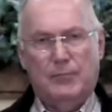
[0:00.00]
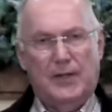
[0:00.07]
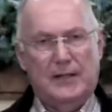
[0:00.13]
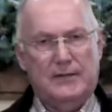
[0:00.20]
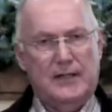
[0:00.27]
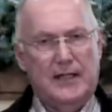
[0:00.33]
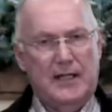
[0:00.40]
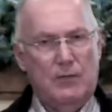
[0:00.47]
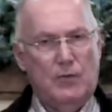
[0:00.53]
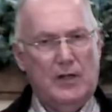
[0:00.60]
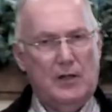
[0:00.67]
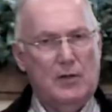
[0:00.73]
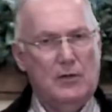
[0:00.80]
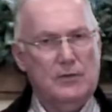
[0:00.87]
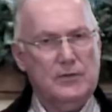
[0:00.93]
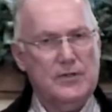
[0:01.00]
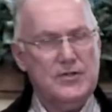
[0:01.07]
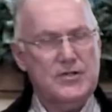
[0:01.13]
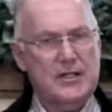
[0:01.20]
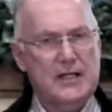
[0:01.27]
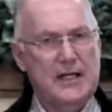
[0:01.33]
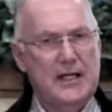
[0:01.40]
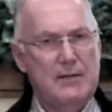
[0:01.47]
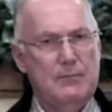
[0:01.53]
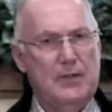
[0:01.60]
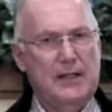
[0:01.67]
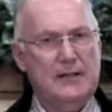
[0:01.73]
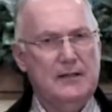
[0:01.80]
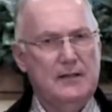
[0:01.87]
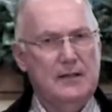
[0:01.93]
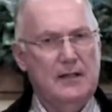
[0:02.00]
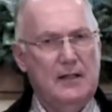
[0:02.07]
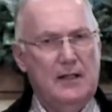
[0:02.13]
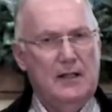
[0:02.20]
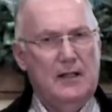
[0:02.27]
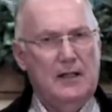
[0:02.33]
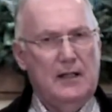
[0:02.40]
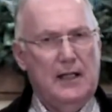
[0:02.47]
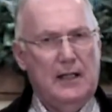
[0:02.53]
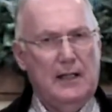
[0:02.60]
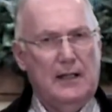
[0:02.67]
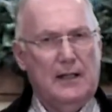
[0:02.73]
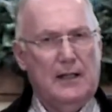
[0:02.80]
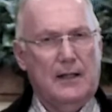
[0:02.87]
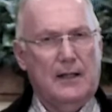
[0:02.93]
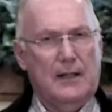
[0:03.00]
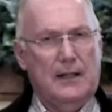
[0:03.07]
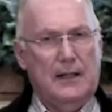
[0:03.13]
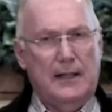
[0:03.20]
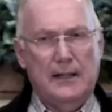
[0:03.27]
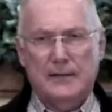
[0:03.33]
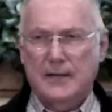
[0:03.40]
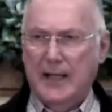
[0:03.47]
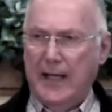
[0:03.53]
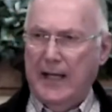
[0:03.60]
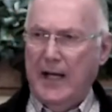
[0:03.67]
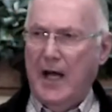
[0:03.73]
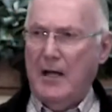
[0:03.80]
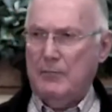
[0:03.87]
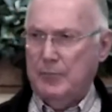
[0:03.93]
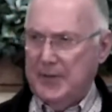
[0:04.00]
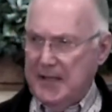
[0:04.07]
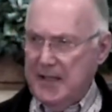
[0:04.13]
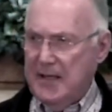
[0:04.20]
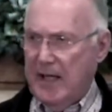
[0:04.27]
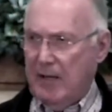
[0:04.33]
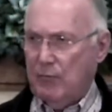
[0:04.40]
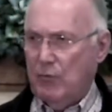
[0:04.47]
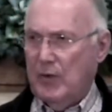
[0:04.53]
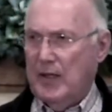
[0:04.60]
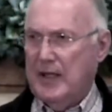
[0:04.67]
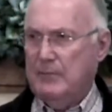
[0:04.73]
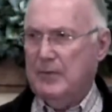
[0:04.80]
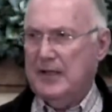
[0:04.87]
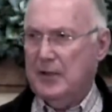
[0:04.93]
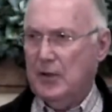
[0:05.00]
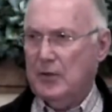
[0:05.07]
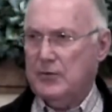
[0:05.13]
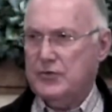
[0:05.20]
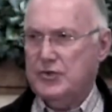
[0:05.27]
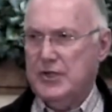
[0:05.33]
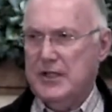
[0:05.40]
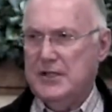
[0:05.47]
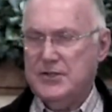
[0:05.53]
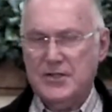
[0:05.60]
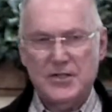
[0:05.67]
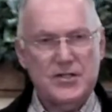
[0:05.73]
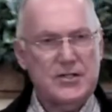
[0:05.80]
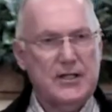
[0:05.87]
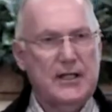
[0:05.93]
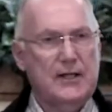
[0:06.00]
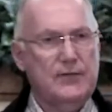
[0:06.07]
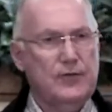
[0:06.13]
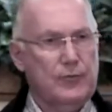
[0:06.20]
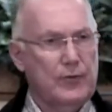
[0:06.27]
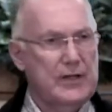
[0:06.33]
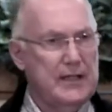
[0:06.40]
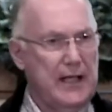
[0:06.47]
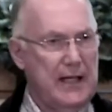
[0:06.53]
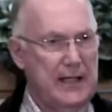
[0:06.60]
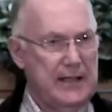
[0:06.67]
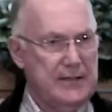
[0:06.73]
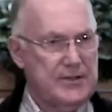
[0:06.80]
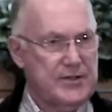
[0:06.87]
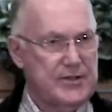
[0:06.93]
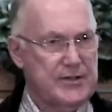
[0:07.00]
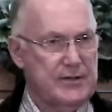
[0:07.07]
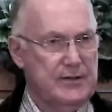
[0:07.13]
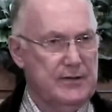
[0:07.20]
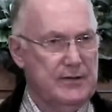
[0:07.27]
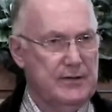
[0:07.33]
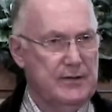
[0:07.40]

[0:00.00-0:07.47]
But then he went on to say, but uh, it cannot be that way because Jesus said three nights.